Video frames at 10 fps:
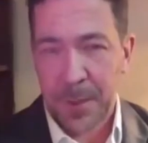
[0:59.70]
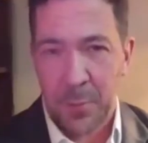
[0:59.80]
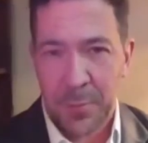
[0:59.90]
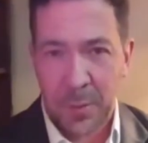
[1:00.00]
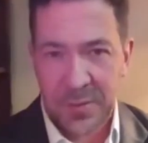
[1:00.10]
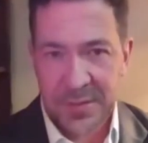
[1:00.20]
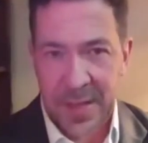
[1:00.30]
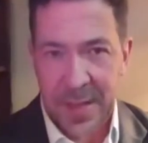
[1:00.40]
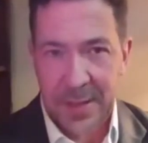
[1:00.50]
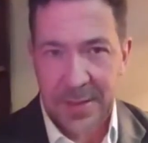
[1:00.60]
on both
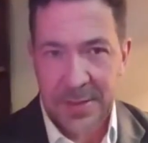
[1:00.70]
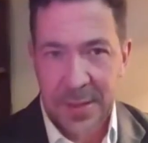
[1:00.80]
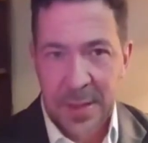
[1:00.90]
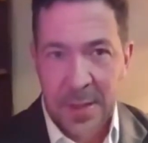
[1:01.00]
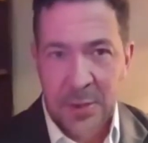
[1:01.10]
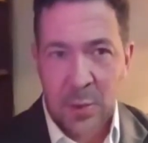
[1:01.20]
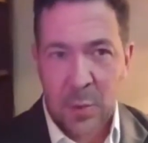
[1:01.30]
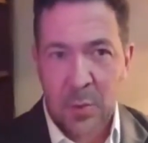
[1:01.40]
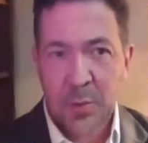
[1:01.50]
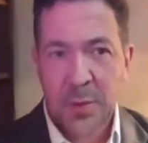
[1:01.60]
sides. So I
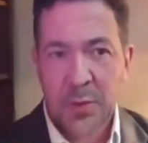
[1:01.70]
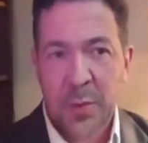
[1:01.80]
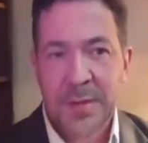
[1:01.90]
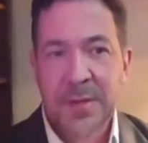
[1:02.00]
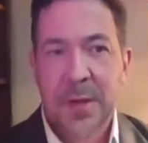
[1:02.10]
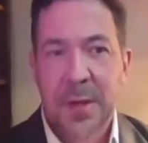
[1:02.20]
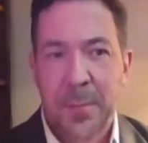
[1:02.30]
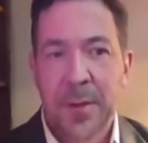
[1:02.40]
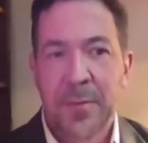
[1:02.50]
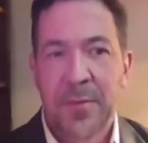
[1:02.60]
want to address a
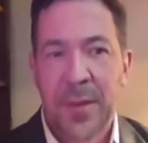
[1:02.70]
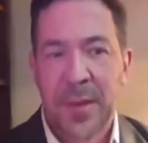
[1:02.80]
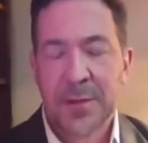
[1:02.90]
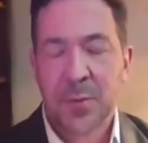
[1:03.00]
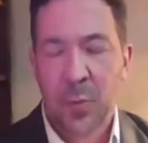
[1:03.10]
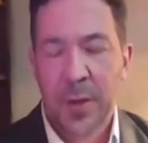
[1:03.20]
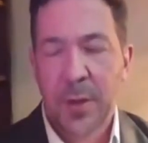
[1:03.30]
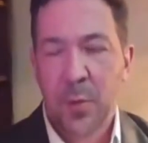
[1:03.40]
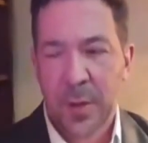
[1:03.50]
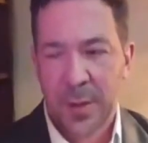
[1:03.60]
couple of things really
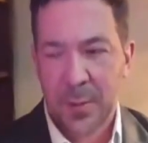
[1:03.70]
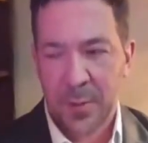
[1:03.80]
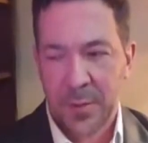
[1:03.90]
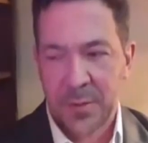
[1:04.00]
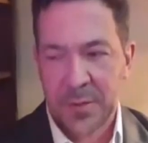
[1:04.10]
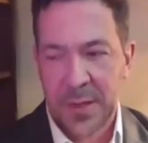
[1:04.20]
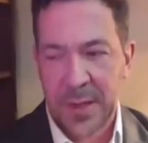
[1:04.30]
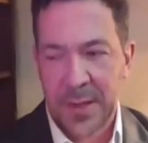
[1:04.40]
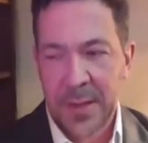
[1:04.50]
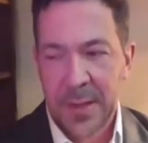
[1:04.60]
quickly you
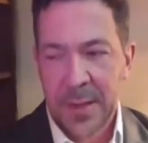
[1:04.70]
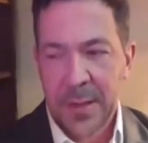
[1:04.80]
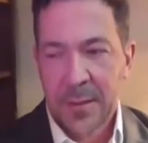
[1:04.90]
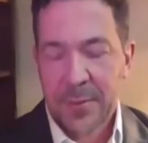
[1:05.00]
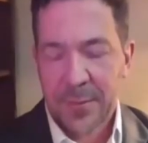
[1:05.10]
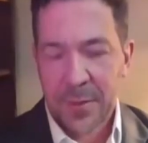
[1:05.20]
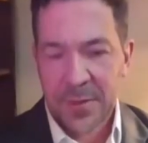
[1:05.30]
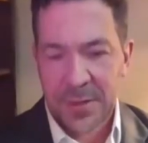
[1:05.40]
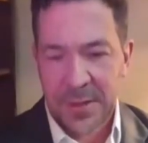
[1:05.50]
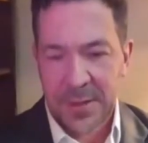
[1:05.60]
today. The
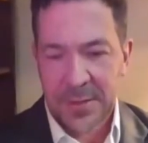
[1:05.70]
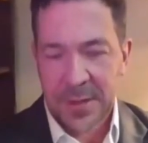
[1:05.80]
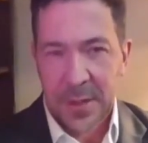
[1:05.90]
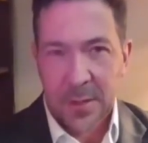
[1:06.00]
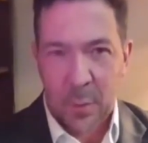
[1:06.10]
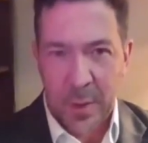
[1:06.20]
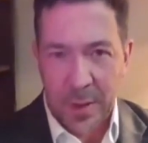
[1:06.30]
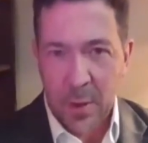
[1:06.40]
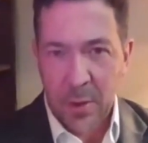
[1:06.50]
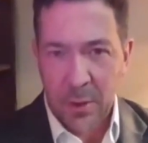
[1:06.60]
first is,
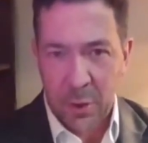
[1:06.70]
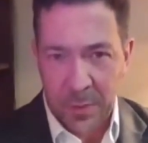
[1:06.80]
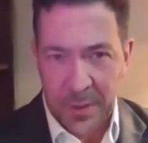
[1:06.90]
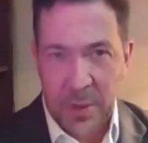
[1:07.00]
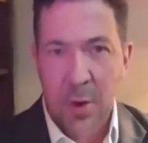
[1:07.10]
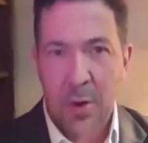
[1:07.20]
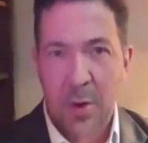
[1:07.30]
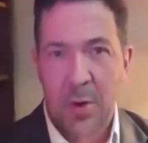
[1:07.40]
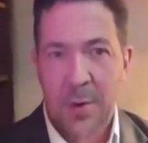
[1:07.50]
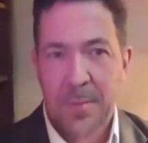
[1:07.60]
why aren't you being
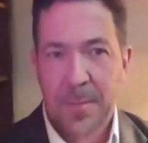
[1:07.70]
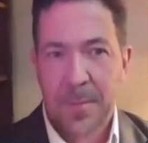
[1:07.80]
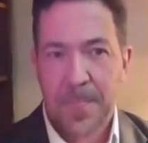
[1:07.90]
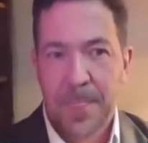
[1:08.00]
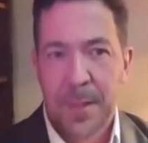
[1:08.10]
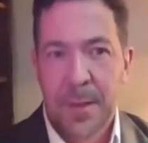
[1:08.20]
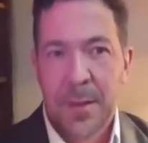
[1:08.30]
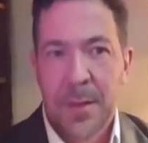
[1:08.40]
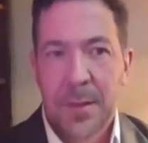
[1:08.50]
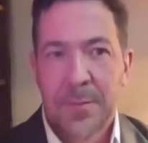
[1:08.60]
heard?
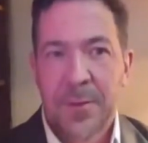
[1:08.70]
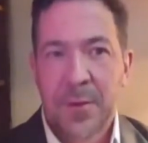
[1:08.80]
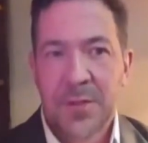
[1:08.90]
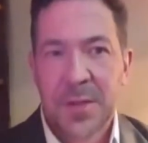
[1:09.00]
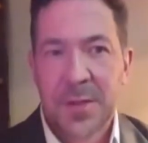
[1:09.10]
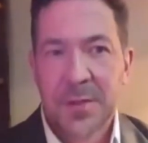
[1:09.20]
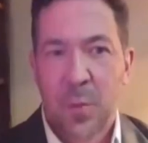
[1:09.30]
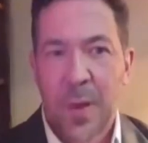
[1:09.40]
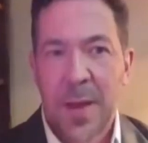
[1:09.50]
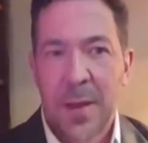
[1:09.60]
The first is,
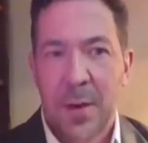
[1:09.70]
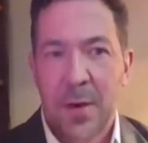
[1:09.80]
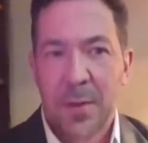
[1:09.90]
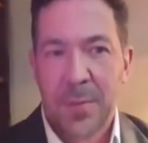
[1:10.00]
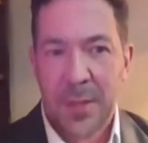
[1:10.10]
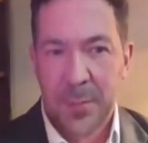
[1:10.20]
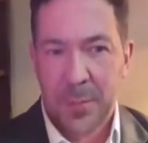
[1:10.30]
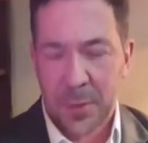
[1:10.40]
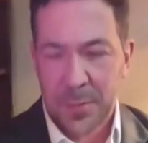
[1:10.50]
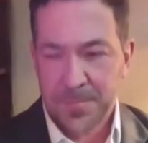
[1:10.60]
why aren't
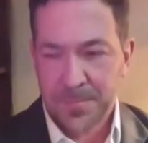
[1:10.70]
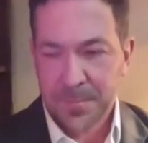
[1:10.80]
people